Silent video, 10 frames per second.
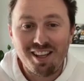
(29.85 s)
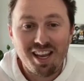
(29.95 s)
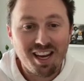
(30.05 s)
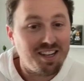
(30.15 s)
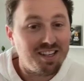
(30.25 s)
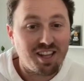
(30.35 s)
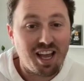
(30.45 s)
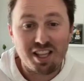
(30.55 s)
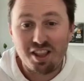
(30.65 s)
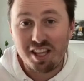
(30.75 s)
It is
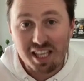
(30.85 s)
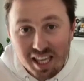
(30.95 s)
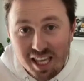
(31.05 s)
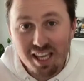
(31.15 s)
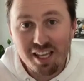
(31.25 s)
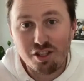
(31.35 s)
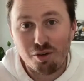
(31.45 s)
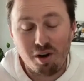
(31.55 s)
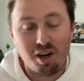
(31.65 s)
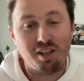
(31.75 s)
like the key to
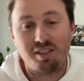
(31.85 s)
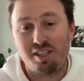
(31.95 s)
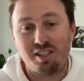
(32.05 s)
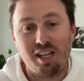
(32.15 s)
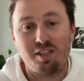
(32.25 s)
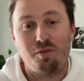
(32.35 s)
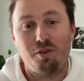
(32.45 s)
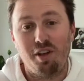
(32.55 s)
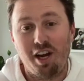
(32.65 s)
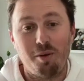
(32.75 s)
running a
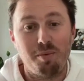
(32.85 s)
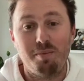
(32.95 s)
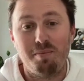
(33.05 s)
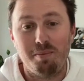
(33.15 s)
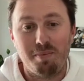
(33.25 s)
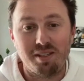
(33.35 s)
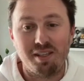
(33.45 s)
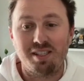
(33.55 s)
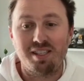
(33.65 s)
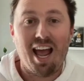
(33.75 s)
successful Airbnb
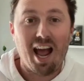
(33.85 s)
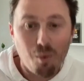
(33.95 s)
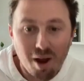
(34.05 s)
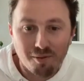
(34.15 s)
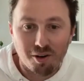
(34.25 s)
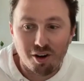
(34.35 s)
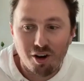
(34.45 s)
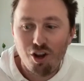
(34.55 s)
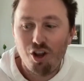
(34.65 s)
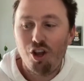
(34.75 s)
business. However,
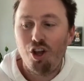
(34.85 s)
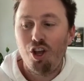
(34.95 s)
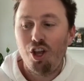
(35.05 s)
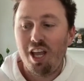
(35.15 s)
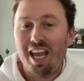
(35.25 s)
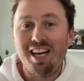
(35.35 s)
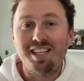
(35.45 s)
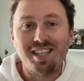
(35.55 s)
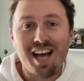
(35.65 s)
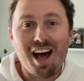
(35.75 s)
it
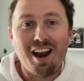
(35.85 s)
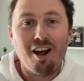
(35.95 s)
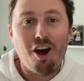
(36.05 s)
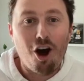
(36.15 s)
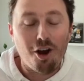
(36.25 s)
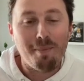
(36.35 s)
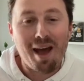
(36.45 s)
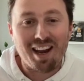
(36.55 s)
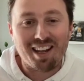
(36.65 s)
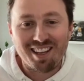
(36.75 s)
is not automatic.